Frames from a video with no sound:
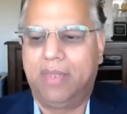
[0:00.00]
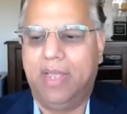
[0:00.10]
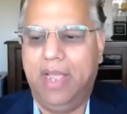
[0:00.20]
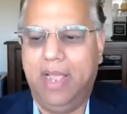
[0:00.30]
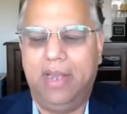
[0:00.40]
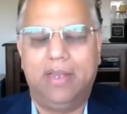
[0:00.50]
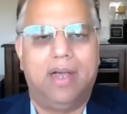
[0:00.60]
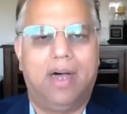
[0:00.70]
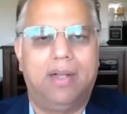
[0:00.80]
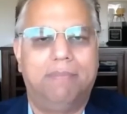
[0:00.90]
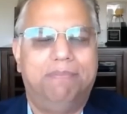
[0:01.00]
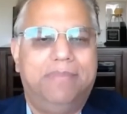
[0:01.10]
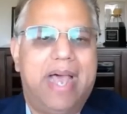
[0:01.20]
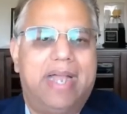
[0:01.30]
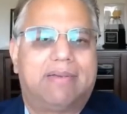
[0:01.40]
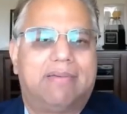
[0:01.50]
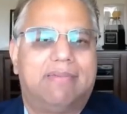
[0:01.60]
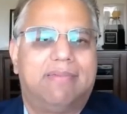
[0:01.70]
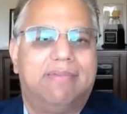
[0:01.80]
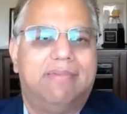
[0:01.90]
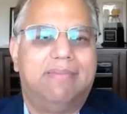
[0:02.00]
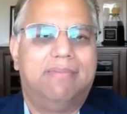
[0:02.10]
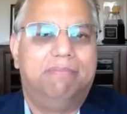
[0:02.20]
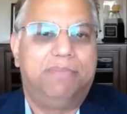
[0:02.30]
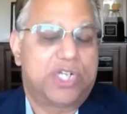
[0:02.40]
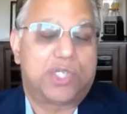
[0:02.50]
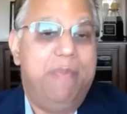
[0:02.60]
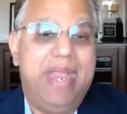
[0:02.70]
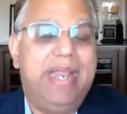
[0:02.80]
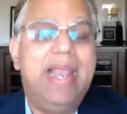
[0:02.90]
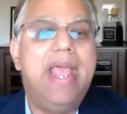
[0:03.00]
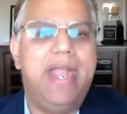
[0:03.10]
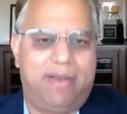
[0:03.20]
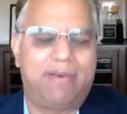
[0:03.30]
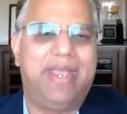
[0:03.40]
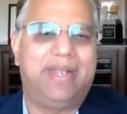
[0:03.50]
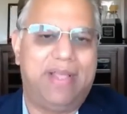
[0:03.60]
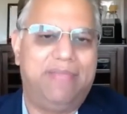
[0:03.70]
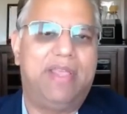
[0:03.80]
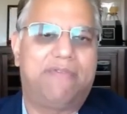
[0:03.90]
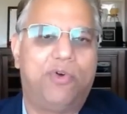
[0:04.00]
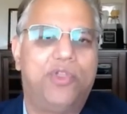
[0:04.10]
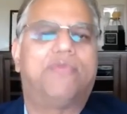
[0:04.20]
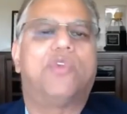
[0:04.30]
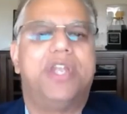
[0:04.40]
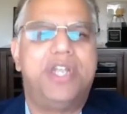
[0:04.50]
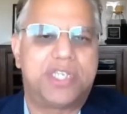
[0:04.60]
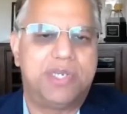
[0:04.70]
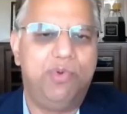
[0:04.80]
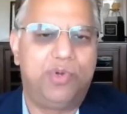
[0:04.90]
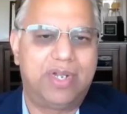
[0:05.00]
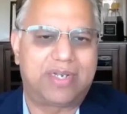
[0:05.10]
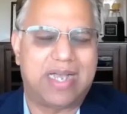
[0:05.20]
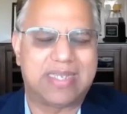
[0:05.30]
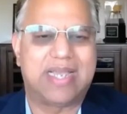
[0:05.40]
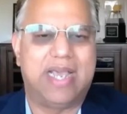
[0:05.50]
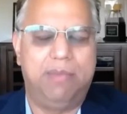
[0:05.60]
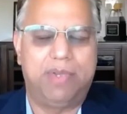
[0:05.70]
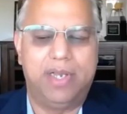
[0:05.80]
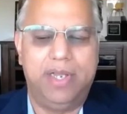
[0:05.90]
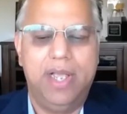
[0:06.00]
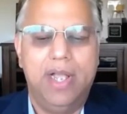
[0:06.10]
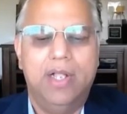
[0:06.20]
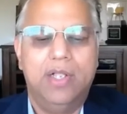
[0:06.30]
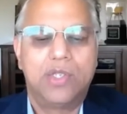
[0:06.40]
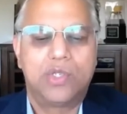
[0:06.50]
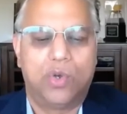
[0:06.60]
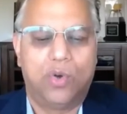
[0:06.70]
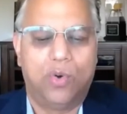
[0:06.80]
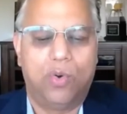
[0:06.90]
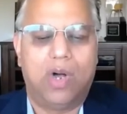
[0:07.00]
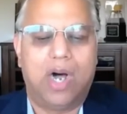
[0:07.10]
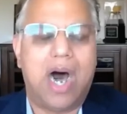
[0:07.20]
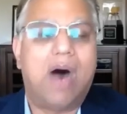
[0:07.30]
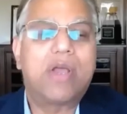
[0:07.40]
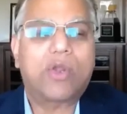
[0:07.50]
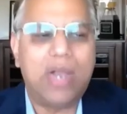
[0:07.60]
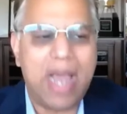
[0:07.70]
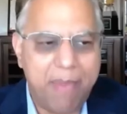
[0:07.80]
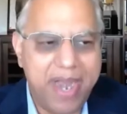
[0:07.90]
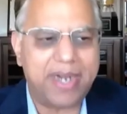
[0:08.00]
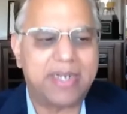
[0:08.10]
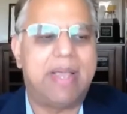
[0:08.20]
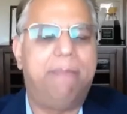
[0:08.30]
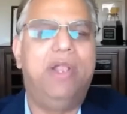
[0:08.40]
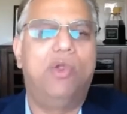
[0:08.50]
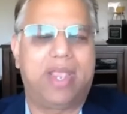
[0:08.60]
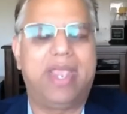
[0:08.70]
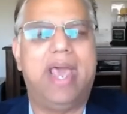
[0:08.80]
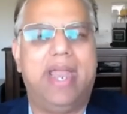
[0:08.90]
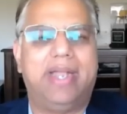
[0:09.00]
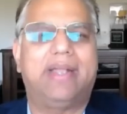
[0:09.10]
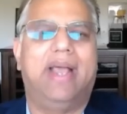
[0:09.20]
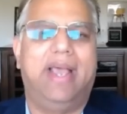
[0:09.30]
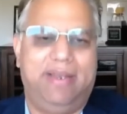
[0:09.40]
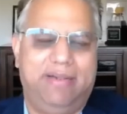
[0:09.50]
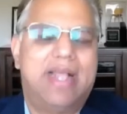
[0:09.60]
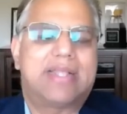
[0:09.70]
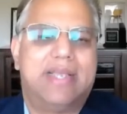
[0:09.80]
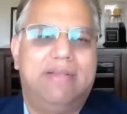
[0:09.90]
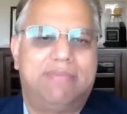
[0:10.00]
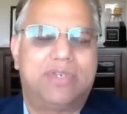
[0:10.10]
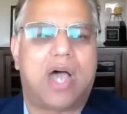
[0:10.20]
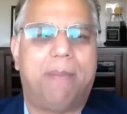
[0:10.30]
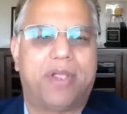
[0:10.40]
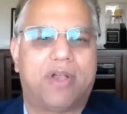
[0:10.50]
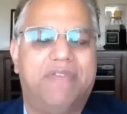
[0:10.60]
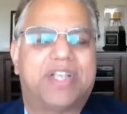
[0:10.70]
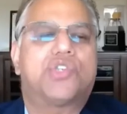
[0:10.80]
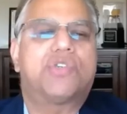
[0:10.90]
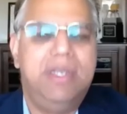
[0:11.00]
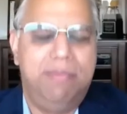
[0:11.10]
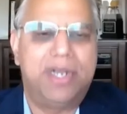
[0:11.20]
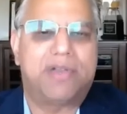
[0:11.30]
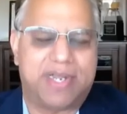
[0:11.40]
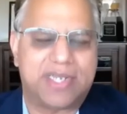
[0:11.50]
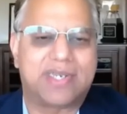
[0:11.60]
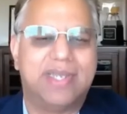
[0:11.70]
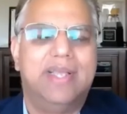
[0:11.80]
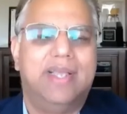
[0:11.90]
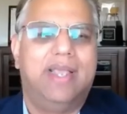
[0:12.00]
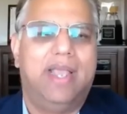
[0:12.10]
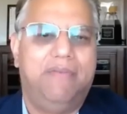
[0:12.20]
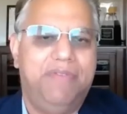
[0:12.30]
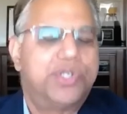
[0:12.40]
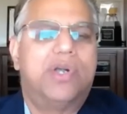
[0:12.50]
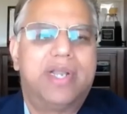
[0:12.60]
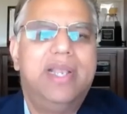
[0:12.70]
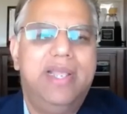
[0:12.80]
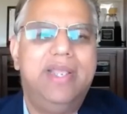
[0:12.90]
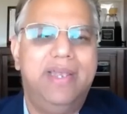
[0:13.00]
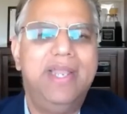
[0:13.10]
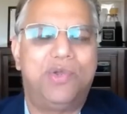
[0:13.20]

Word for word: and uh, that just may delay it, right? And therefore you have to redistribute the task dynamically. So uh, our collaborators have been looking at it, and that's a topic of extreme interest. Yeah. We certainly need